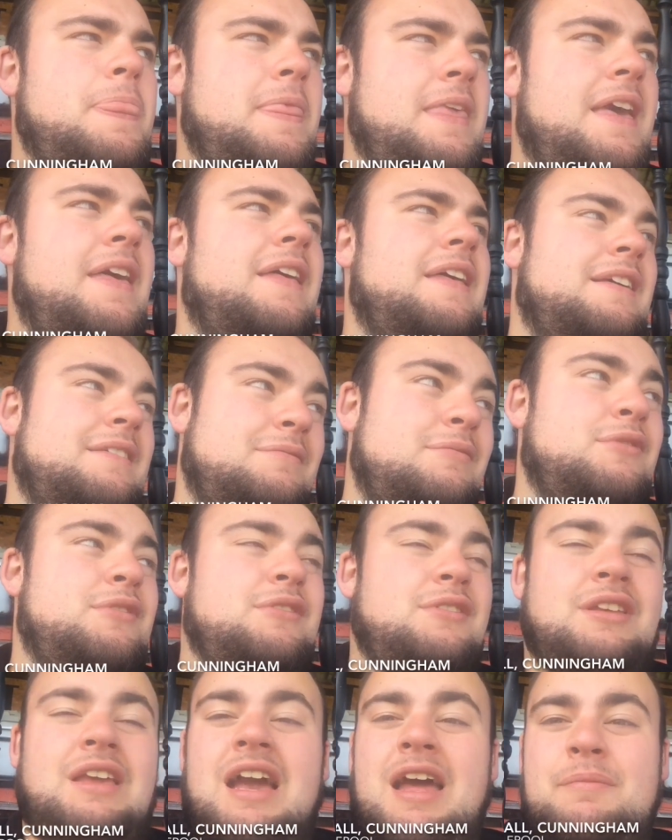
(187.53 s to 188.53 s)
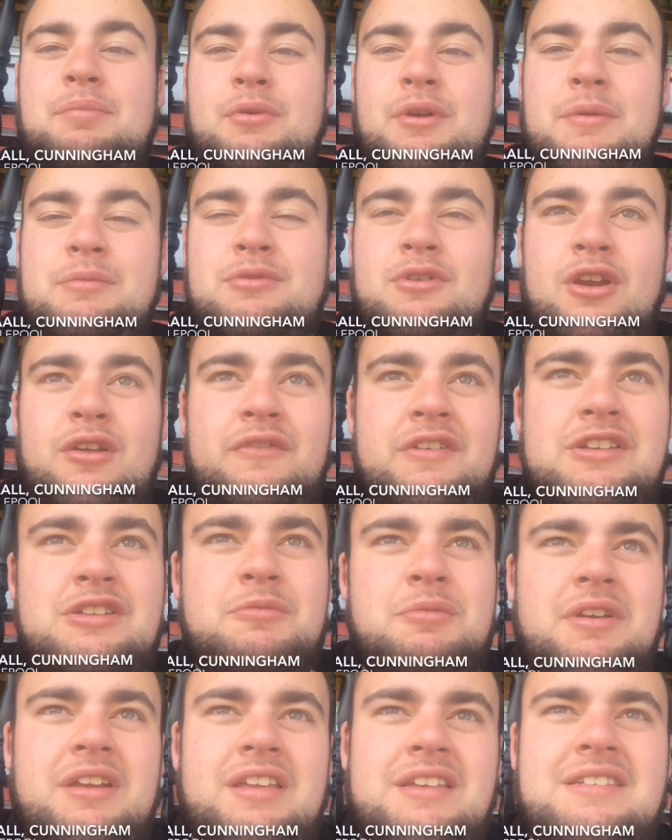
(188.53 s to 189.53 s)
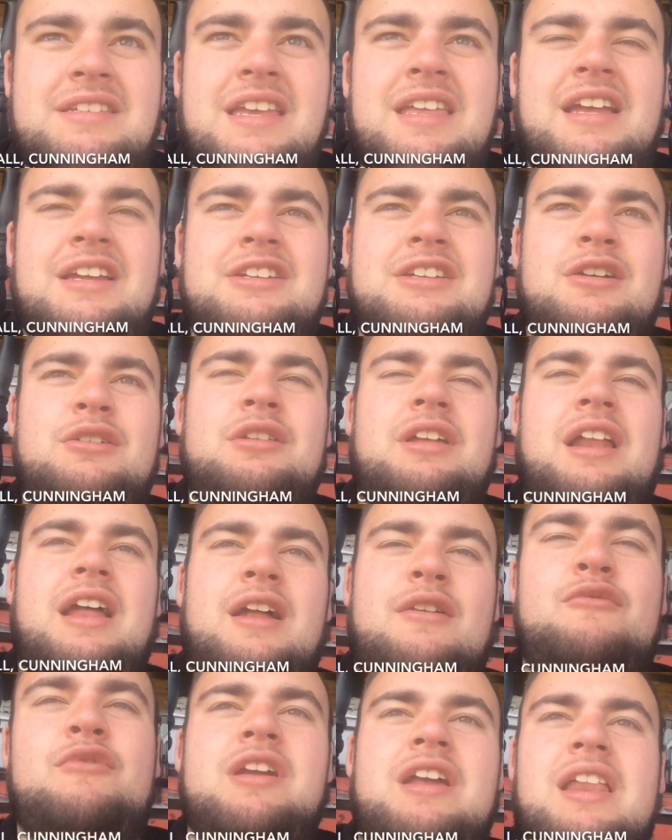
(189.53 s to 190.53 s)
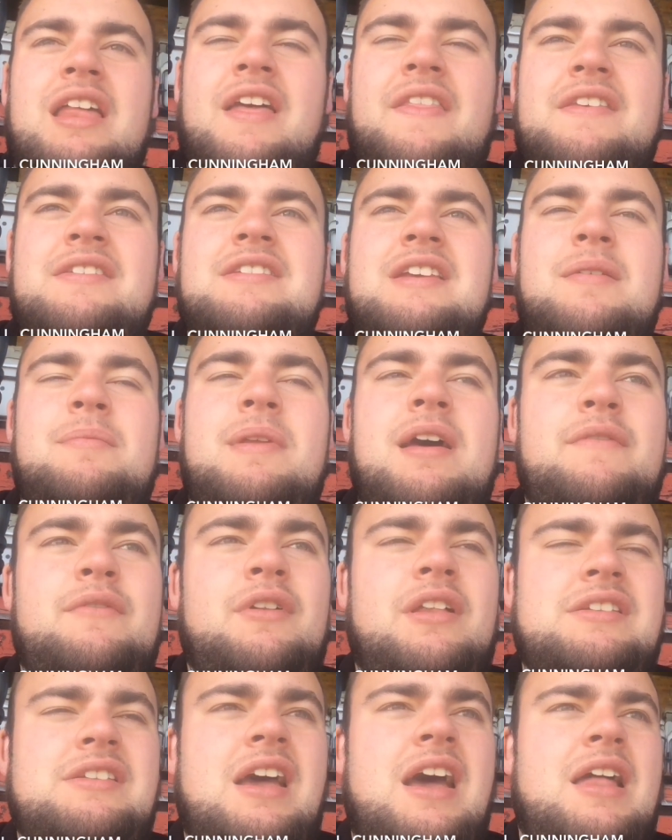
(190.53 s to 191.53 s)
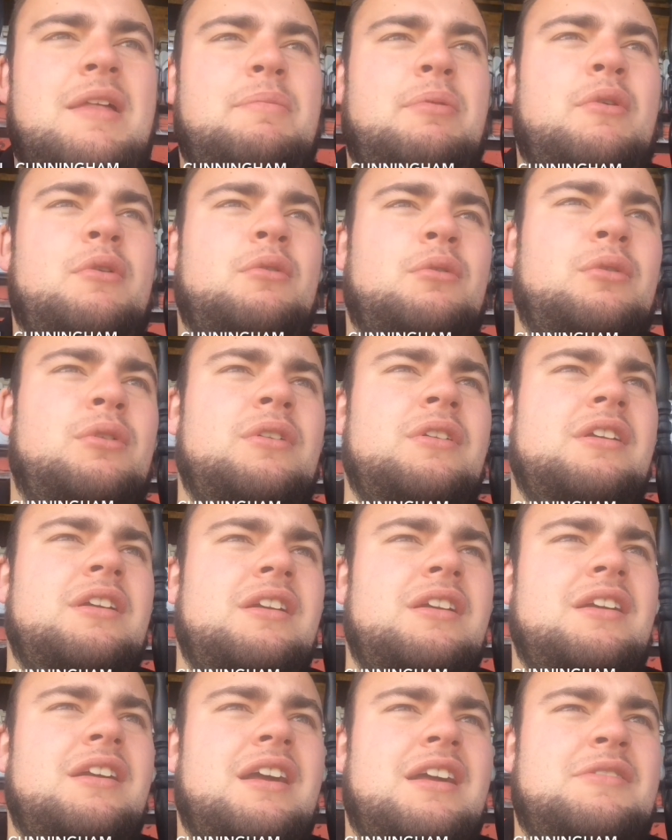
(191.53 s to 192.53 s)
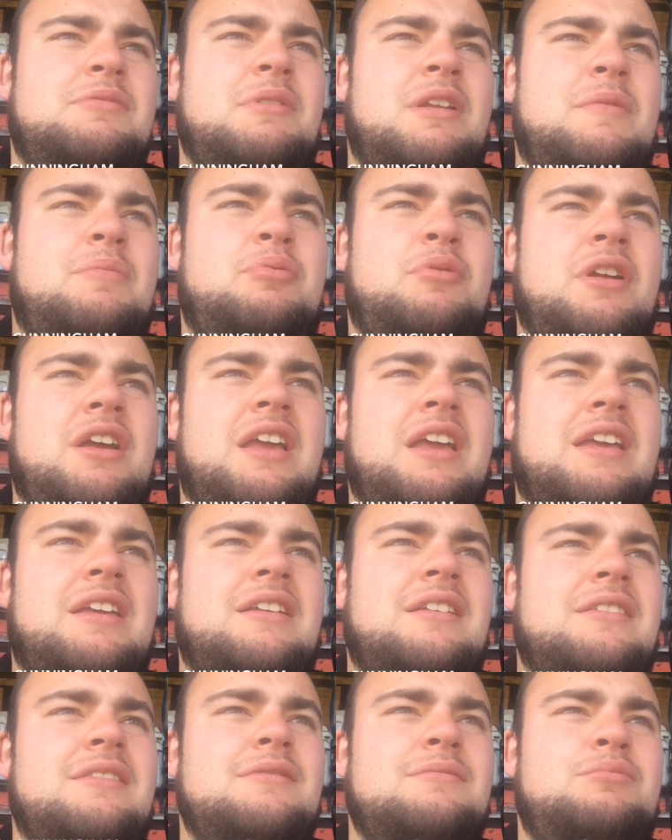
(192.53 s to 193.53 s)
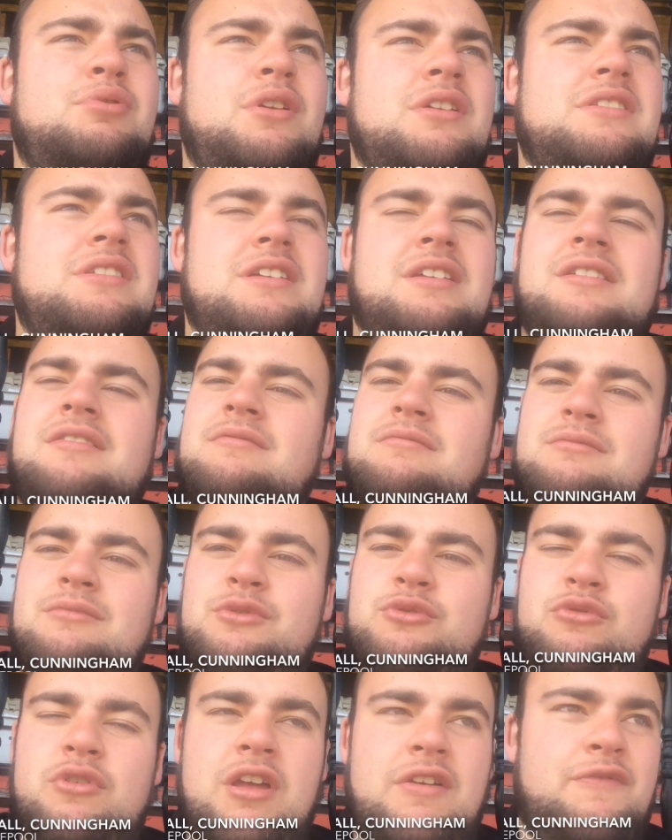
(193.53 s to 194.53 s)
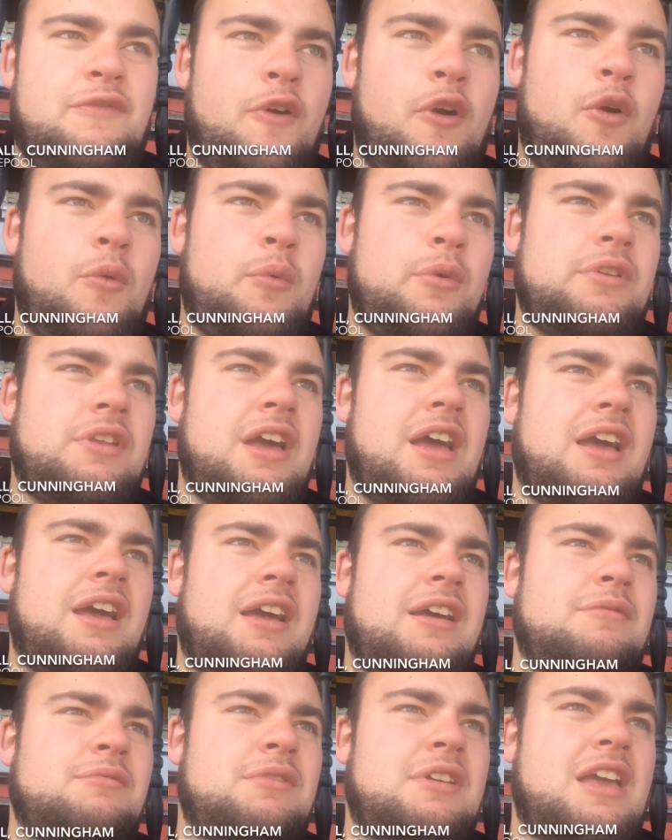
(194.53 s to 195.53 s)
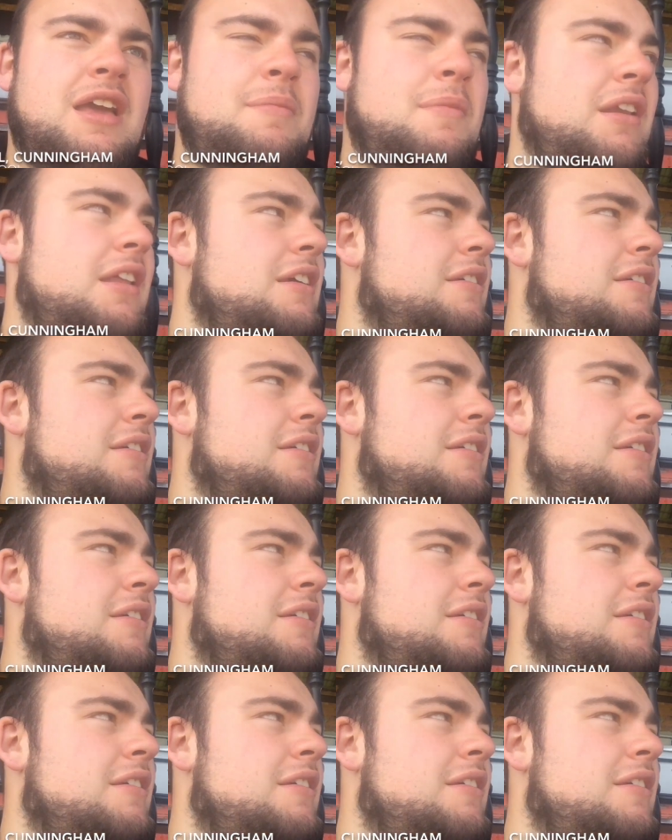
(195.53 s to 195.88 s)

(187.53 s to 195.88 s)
he's yeah, Hartlepool keeper's gone off injured, but you can see that Sheldon aren't really at the same level as Hartlepool. It's been a pretty straightforward game, man.